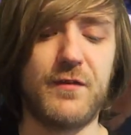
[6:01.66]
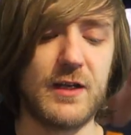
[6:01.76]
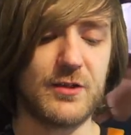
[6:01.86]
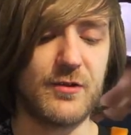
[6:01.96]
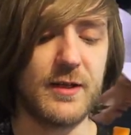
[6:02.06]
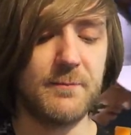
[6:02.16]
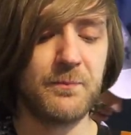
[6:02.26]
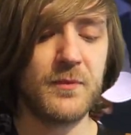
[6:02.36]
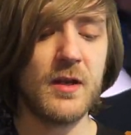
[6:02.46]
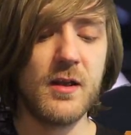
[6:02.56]
victory.
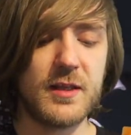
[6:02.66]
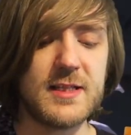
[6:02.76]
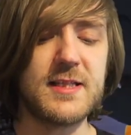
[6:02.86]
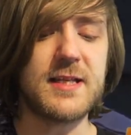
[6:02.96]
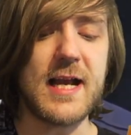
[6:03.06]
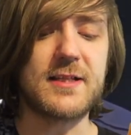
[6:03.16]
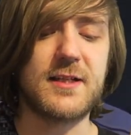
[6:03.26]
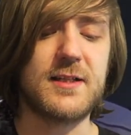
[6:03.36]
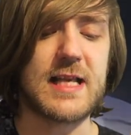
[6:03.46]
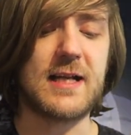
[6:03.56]
This is an
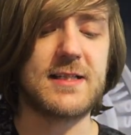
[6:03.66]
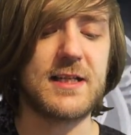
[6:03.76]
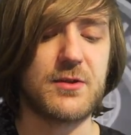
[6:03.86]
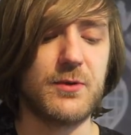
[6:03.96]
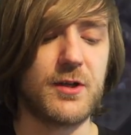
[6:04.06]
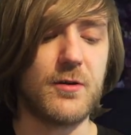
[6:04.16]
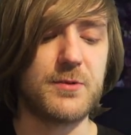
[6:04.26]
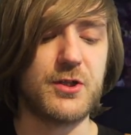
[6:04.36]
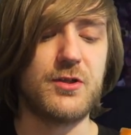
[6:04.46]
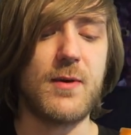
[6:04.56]
excellent tactic to
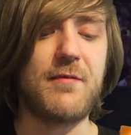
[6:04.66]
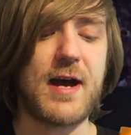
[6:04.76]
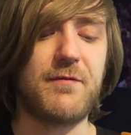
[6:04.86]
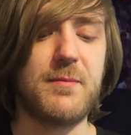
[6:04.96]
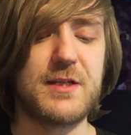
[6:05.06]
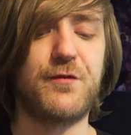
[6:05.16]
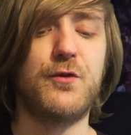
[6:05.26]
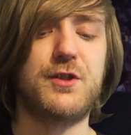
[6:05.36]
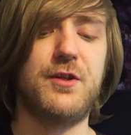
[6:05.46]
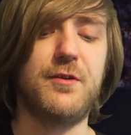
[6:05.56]
adopt should you ever have the
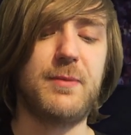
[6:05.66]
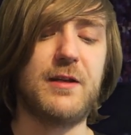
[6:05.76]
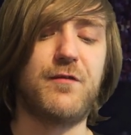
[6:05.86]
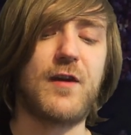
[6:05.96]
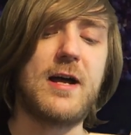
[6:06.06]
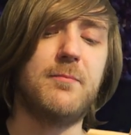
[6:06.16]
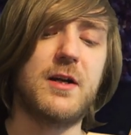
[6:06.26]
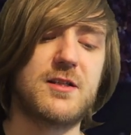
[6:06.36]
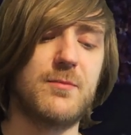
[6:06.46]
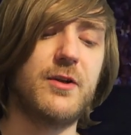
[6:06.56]
misfortune of being flattened
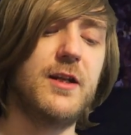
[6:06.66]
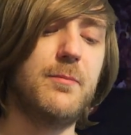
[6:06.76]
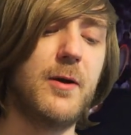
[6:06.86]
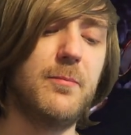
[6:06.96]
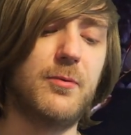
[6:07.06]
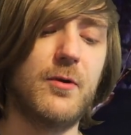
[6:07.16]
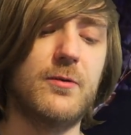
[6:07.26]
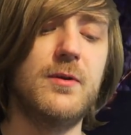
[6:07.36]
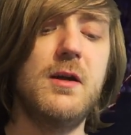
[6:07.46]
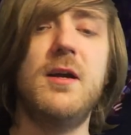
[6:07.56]
by someone in a pub
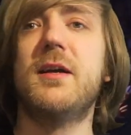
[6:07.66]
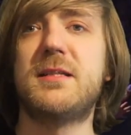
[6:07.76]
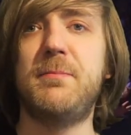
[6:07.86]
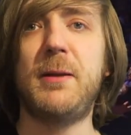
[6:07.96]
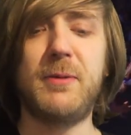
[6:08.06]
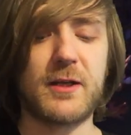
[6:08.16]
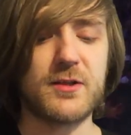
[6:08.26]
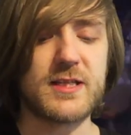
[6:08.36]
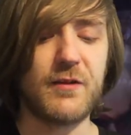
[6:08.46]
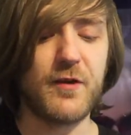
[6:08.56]
brawl. Simply pick
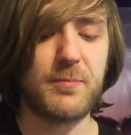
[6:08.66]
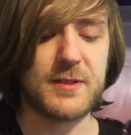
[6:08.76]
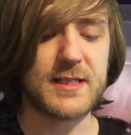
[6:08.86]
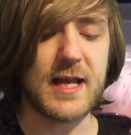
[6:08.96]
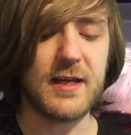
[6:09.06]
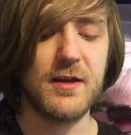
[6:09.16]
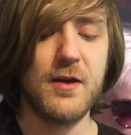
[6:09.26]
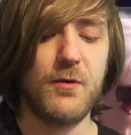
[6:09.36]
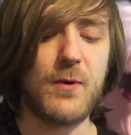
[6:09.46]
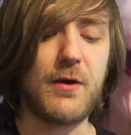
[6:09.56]
yourself up and say,
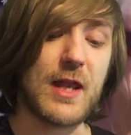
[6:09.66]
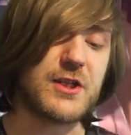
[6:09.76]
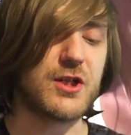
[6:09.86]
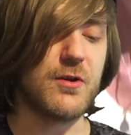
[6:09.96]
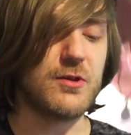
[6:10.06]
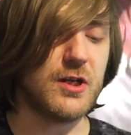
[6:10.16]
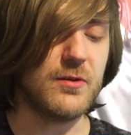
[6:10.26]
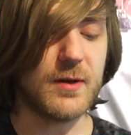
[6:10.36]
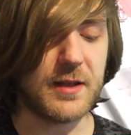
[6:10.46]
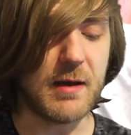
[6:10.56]
well that showed
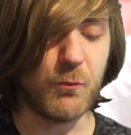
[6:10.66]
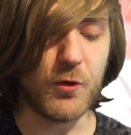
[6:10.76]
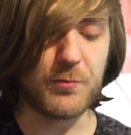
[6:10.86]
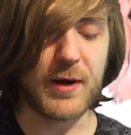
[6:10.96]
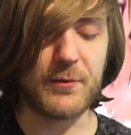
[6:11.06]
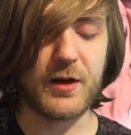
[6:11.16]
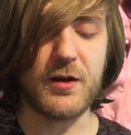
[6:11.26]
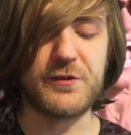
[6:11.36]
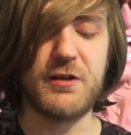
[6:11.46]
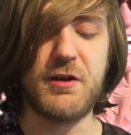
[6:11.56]
you, and then walk proudly
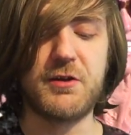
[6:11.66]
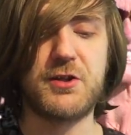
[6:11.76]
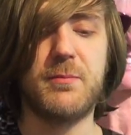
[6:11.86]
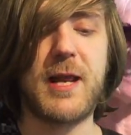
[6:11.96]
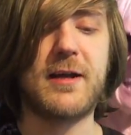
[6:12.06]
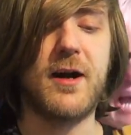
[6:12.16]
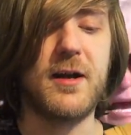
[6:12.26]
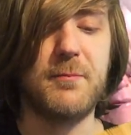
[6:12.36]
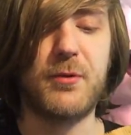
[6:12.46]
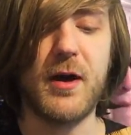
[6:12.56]
off to nurse your black eye
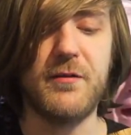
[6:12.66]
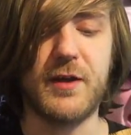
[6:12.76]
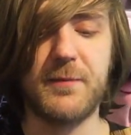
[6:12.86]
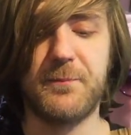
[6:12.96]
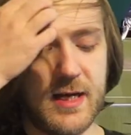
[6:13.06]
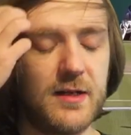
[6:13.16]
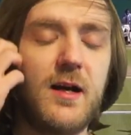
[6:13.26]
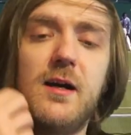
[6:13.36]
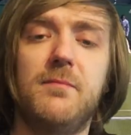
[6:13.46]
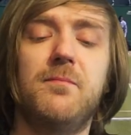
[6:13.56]
in private. And
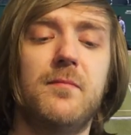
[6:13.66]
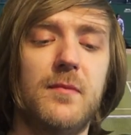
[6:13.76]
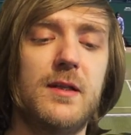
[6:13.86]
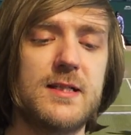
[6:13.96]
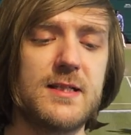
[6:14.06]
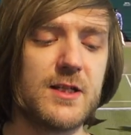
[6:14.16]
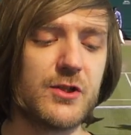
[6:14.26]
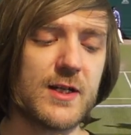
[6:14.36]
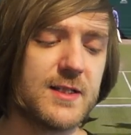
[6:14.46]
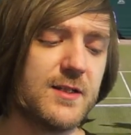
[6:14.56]
um, this is
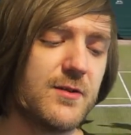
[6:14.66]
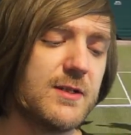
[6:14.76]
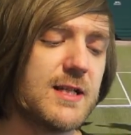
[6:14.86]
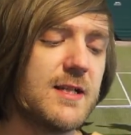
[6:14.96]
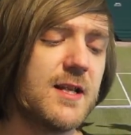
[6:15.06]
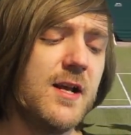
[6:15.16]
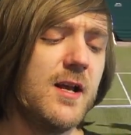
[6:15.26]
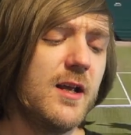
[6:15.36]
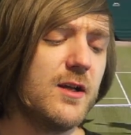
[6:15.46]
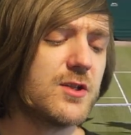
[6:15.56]
interesting too, he says,
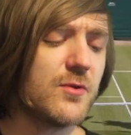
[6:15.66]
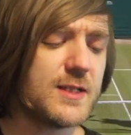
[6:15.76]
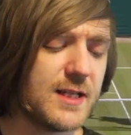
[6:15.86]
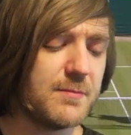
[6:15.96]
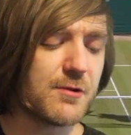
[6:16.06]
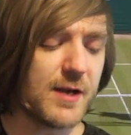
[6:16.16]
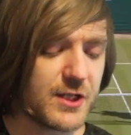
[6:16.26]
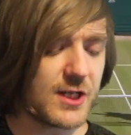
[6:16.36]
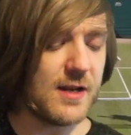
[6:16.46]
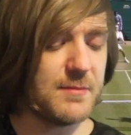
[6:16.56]
It has always seemed a great
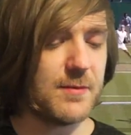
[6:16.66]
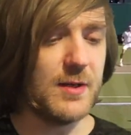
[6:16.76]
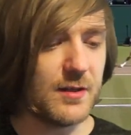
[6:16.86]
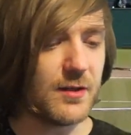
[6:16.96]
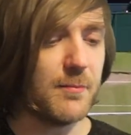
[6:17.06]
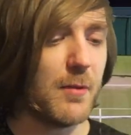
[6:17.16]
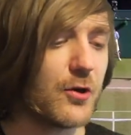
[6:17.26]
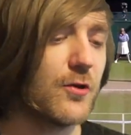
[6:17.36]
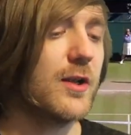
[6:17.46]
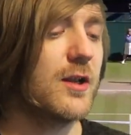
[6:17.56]
shame to me that the
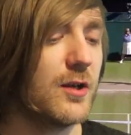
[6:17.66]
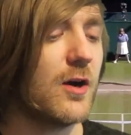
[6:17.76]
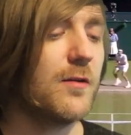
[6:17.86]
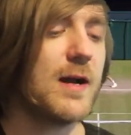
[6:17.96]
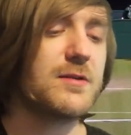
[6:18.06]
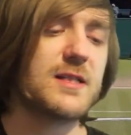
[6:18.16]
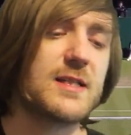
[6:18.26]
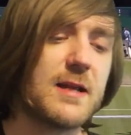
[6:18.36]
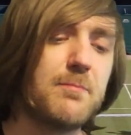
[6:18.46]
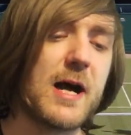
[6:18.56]
moderate cannot arouse the
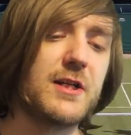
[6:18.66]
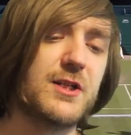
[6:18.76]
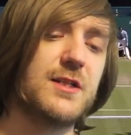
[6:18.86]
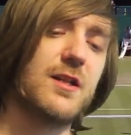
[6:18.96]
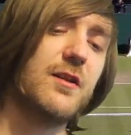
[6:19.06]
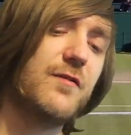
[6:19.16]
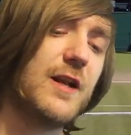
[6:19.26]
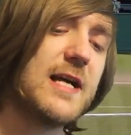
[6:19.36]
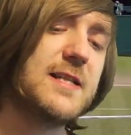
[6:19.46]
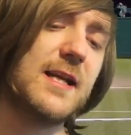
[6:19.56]
same passions that the
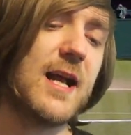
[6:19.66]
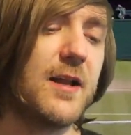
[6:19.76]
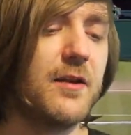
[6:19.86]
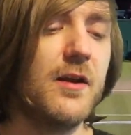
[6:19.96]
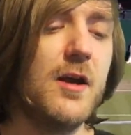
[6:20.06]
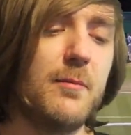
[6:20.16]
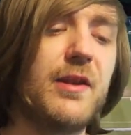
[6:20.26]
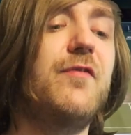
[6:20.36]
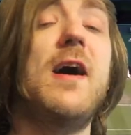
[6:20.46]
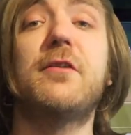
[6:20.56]
fanatic can, but
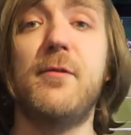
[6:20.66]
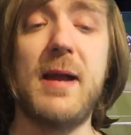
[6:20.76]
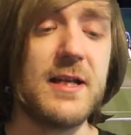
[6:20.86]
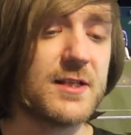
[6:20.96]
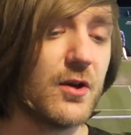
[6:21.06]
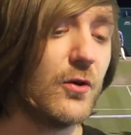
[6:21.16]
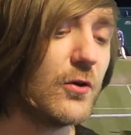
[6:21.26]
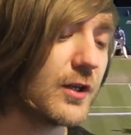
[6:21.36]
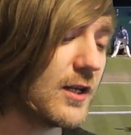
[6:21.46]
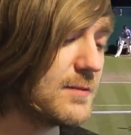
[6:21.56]
the fact remains that
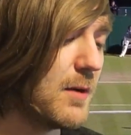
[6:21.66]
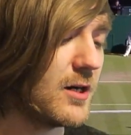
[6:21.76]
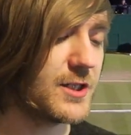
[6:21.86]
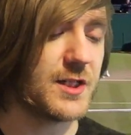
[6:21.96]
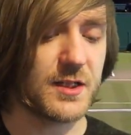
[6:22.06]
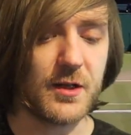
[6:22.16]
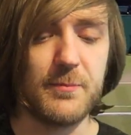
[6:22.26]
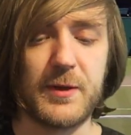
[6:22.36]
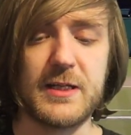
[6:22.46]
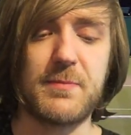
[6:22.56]
organised marches
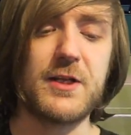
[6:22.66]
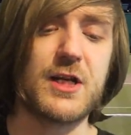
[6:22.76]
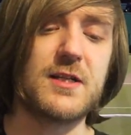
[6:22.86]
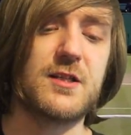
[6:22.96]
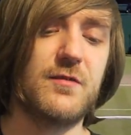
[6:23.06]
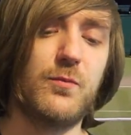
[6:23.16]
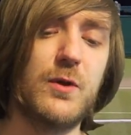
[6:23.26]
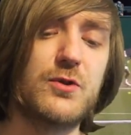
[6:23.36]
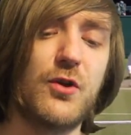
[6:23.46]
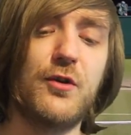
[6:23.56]
accompanied by chants of,
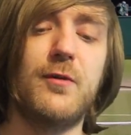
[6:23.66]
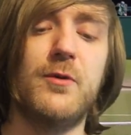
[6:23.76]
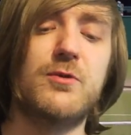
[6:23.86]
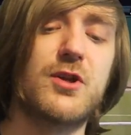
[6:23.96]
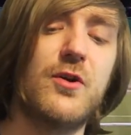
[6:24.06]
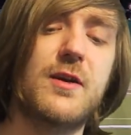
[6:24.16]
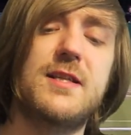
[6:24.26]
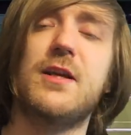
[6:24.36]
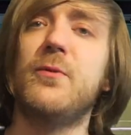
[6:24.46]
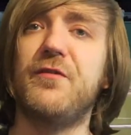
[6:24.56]
we'll talk and we'll talk
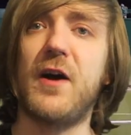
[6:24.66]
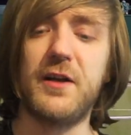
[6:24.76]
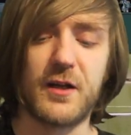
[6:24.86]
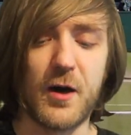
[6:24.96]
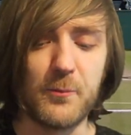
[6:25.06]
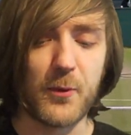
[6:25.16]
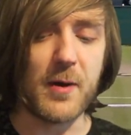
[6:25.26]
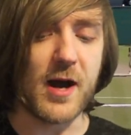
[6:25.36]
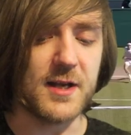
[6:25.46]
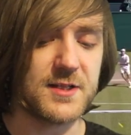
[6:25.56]
until we find a
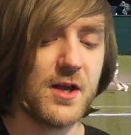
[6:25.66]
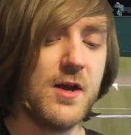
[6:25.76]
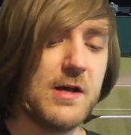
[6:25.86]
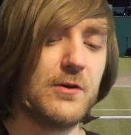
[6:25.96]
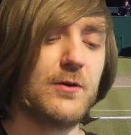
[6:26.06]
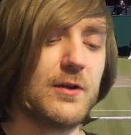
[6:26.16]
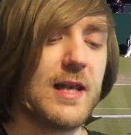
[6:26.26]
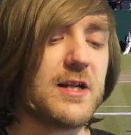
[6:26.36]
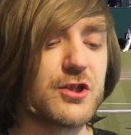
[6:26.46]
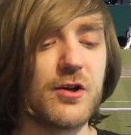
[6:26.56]
compromise, or
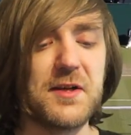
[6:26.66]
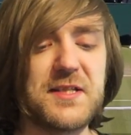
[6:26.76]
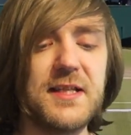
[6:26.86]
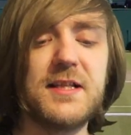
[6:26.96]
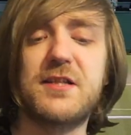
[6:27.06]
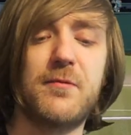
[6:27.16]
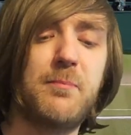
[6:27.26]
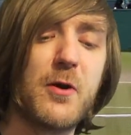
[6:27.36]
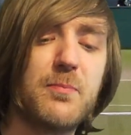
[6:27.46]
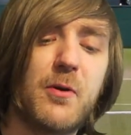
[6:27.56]
let's try and see this from
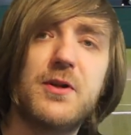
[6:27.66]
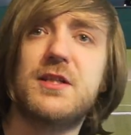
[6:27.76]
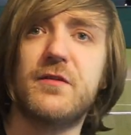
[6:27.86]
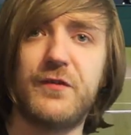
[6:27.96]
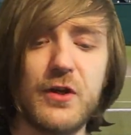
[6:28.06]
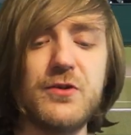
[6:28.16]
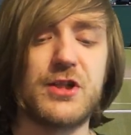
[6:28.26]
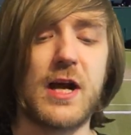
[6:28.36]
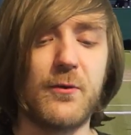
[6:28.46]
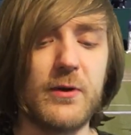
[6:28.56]
both points of view,
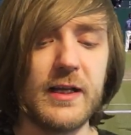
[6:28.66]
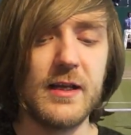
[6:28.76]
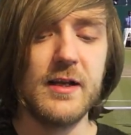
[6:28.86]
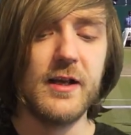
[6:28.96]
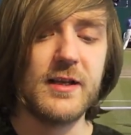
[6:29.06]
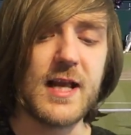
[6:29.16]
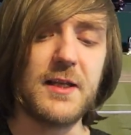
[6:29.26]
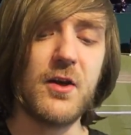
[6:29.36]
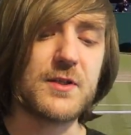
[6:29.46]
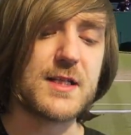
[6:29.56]
shall we,
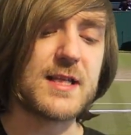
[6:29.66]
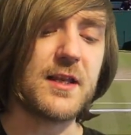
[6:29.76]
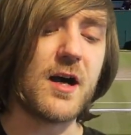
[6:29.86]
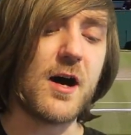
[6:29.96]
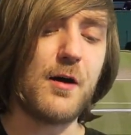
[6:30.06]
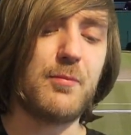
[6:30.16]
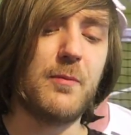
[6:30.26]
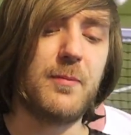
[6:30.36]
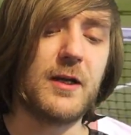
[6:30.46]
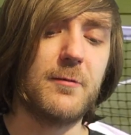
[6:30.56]
tend not to set the heart
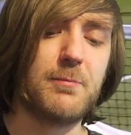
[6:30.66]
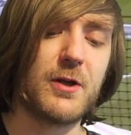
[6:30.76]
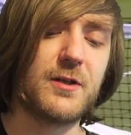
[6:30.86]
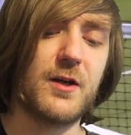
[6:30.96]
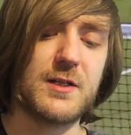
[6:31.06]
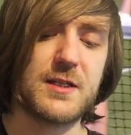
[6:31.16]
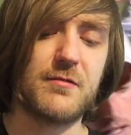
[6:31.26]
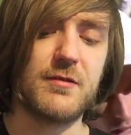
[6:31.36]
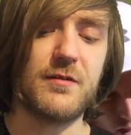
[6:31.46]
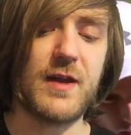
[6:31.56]
pumping and blood coursing through the